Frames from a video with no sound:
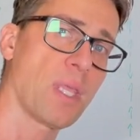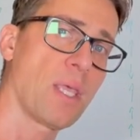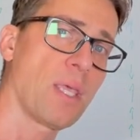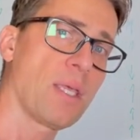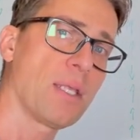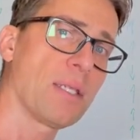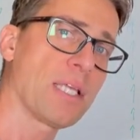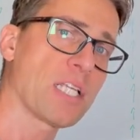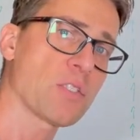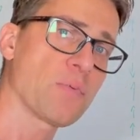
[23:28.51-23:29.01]

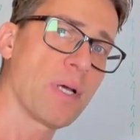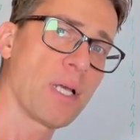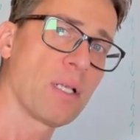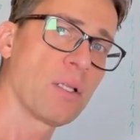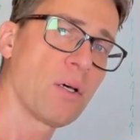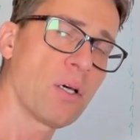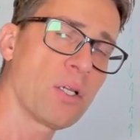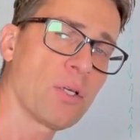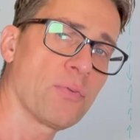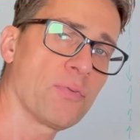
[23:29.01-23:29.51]
That's why a
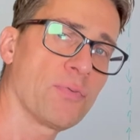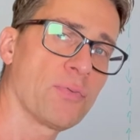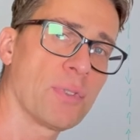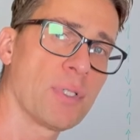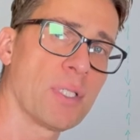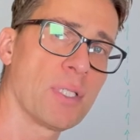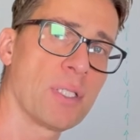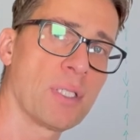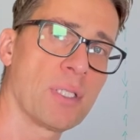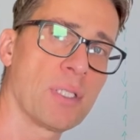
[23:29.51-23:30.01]
lot of
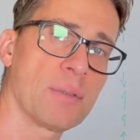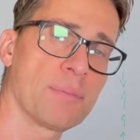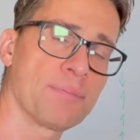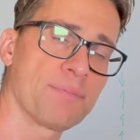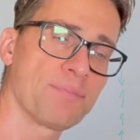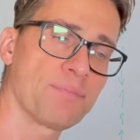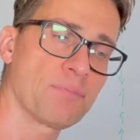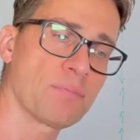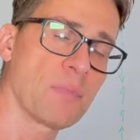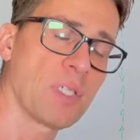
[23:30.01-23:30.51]

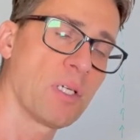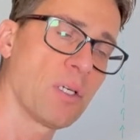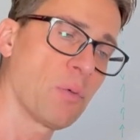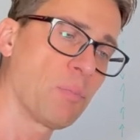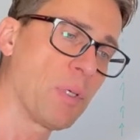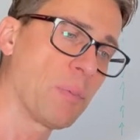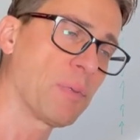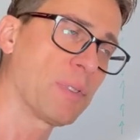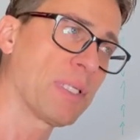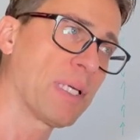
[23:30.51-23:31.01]
um, you know
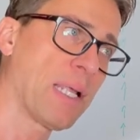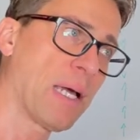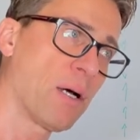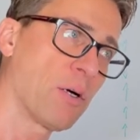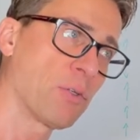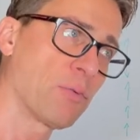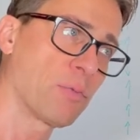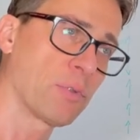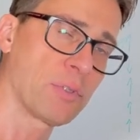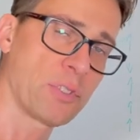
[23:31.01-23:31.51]
people that are
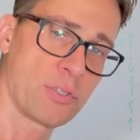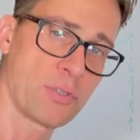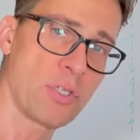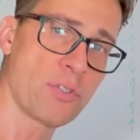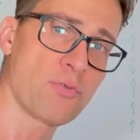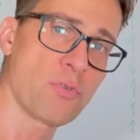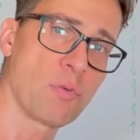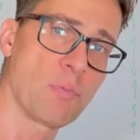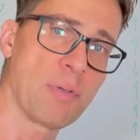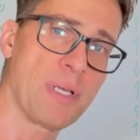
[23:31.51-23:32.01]
on
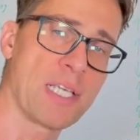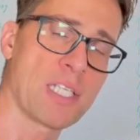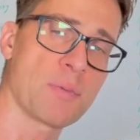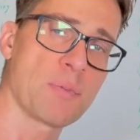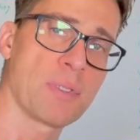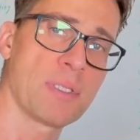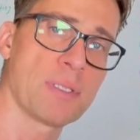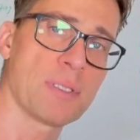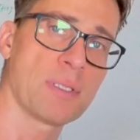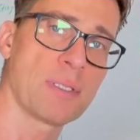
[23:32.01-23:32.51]
testosterone
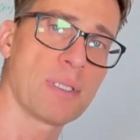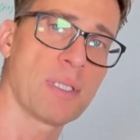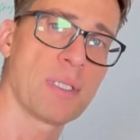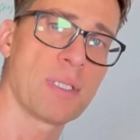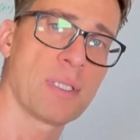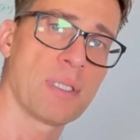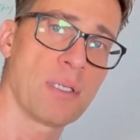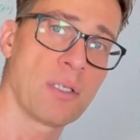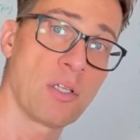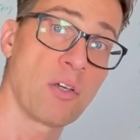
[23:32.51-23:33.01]
replacement,
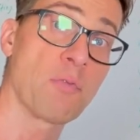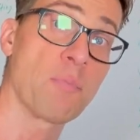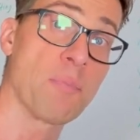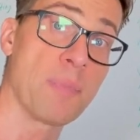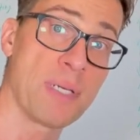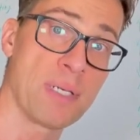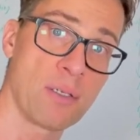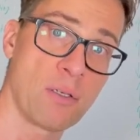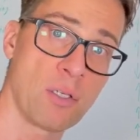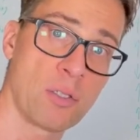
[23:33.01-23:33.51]
uh, a lot of
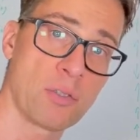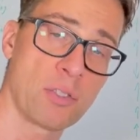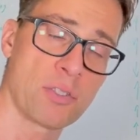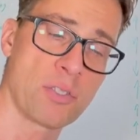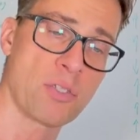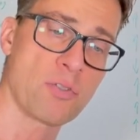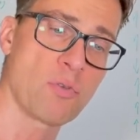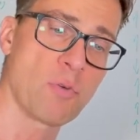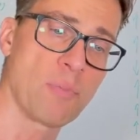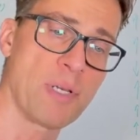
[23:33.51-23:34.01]
men on
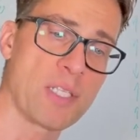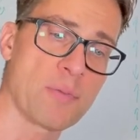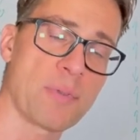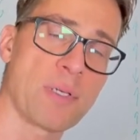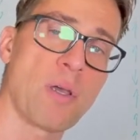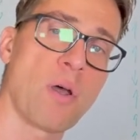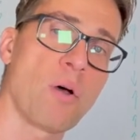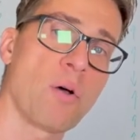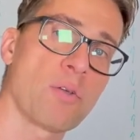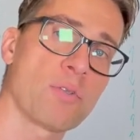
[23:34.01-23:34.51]
testosterone replacement
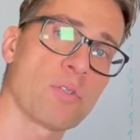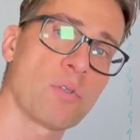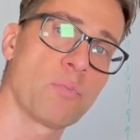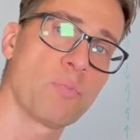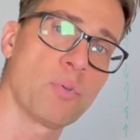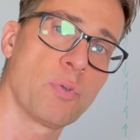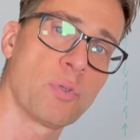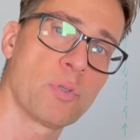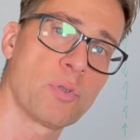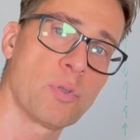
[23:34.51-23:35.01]
are also
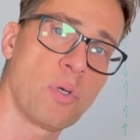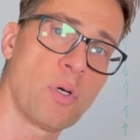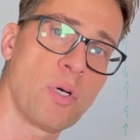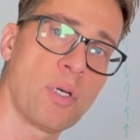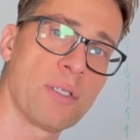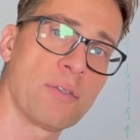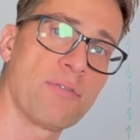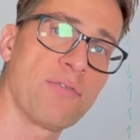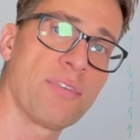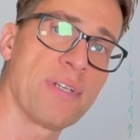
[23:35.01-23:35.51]
put
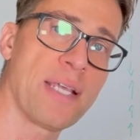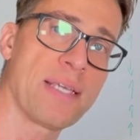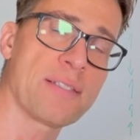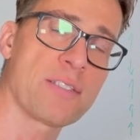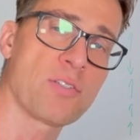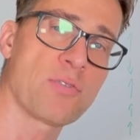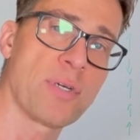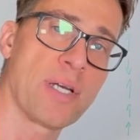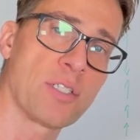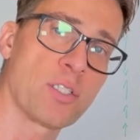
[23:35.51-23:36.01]
on
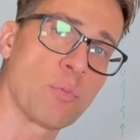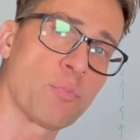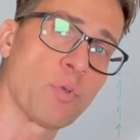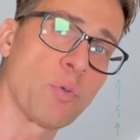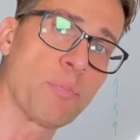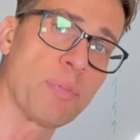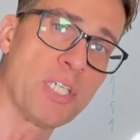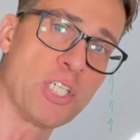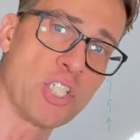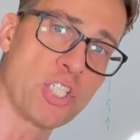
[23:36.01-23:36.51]
finasteride or
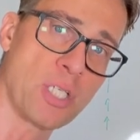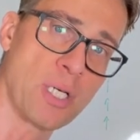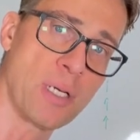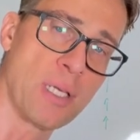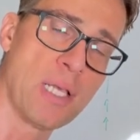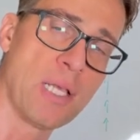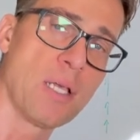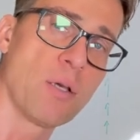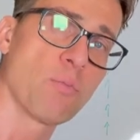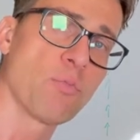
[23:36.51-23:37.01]
propecia,
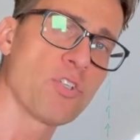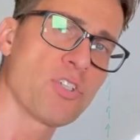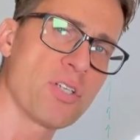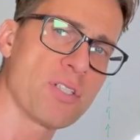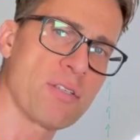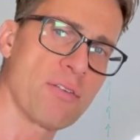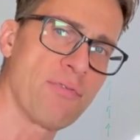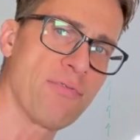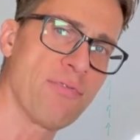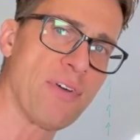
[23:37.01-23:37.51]
which
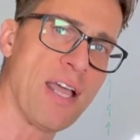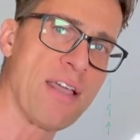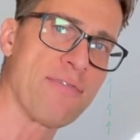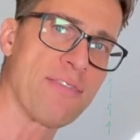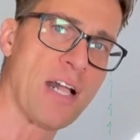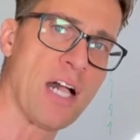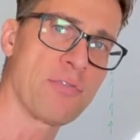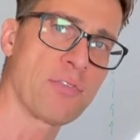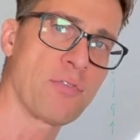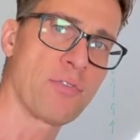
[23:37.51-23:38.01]
is a
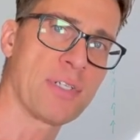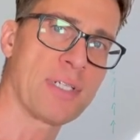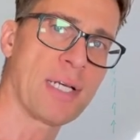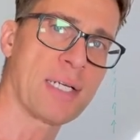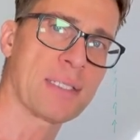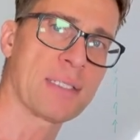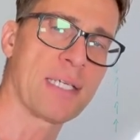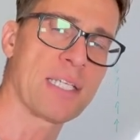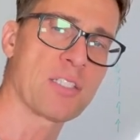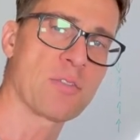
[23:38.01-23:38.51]
5-alpha
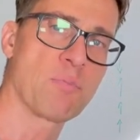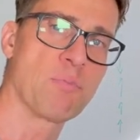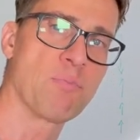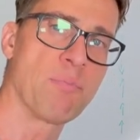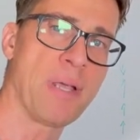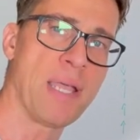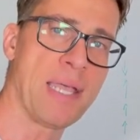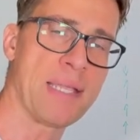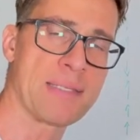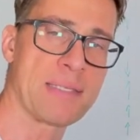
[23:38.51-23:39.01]
reductase
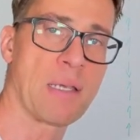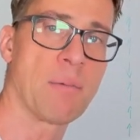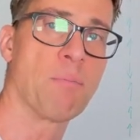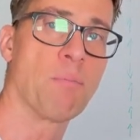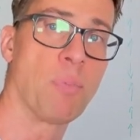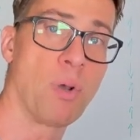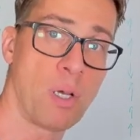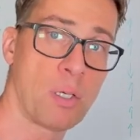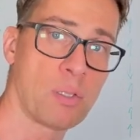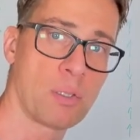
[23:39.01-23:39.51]
enzyme
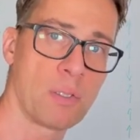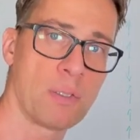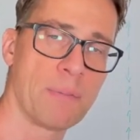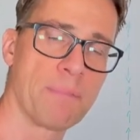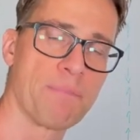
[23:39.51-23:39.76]
blocker.